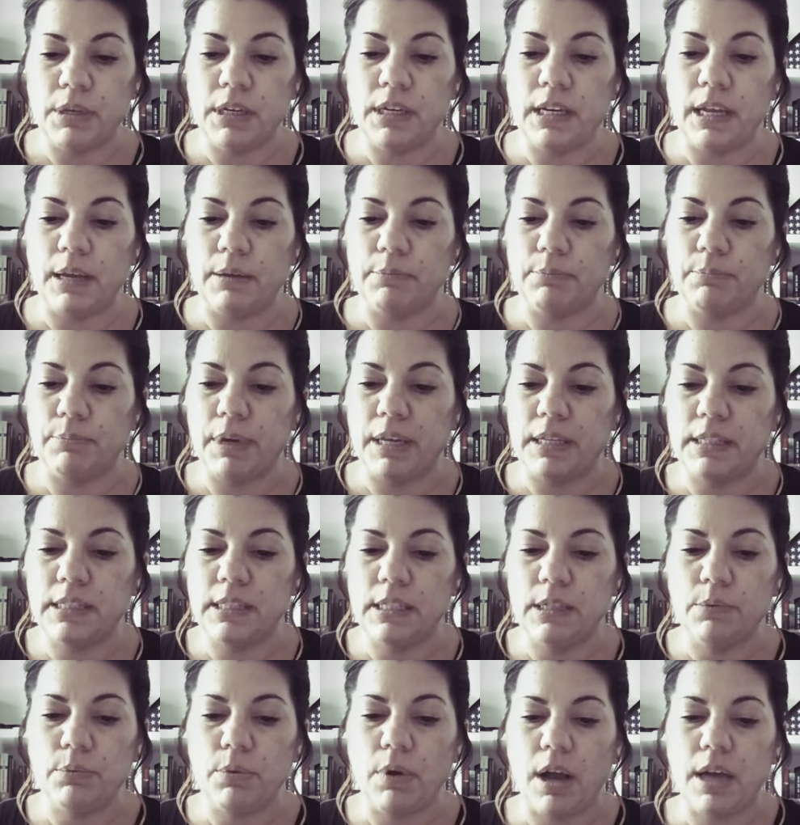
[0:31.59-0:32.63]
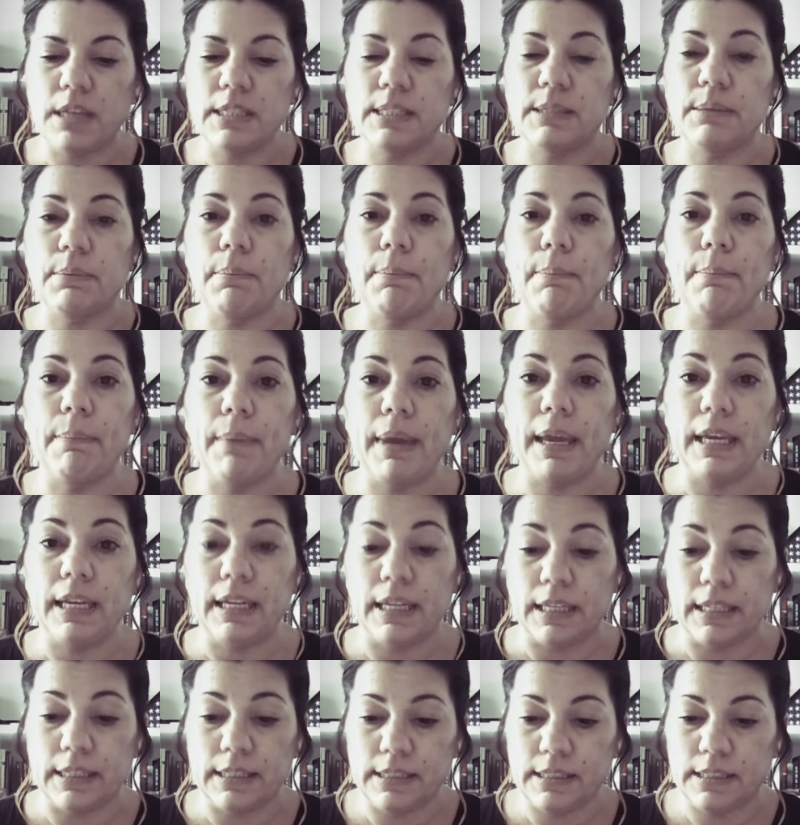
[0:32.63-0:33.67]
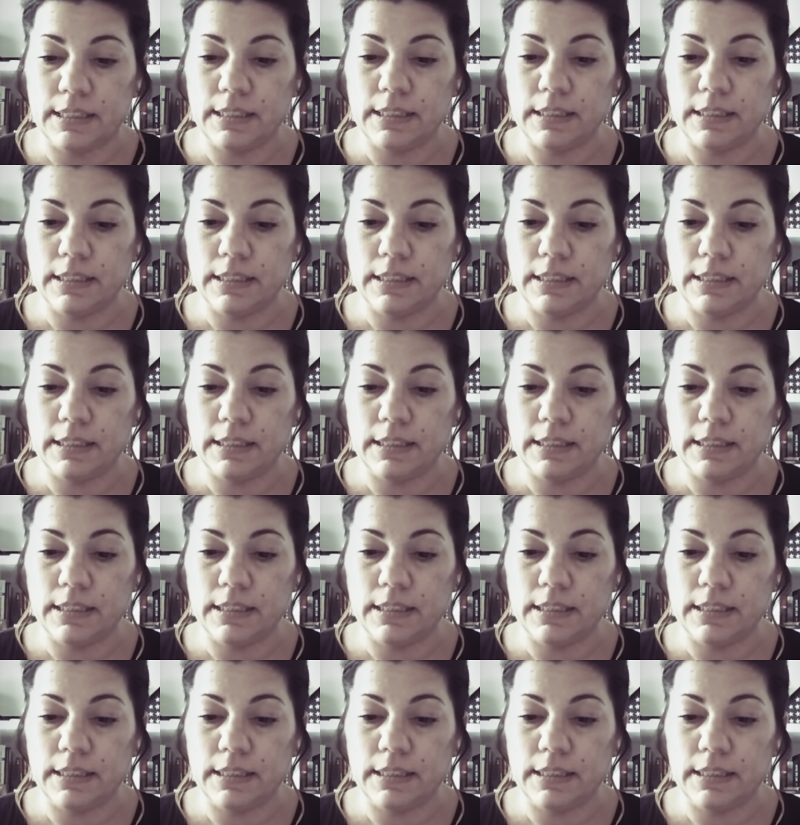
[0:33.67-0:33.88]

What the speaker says: named Betsy Ross made it.